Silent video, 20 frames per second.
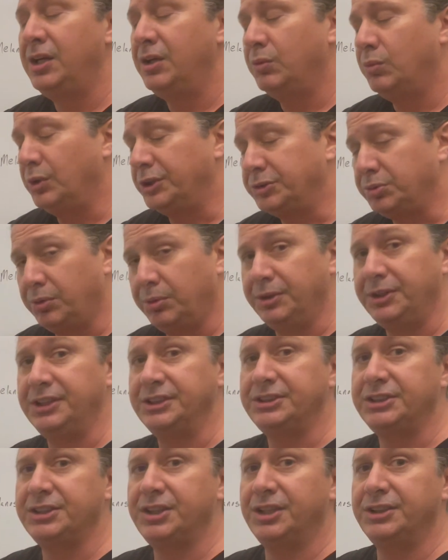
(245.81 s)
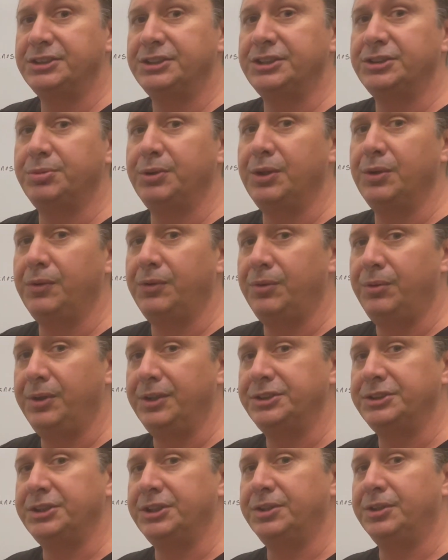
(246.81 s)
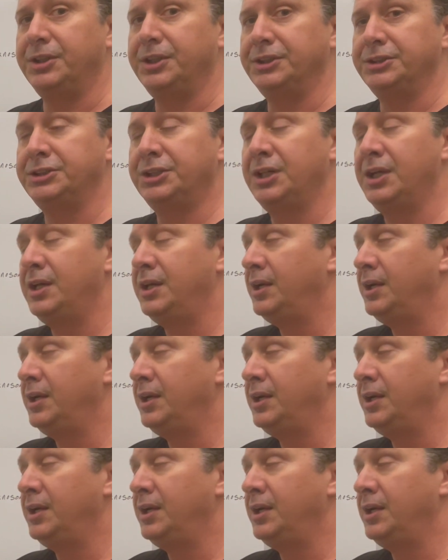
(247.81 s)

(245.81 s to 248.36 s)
which we'll discuss as we go through this series.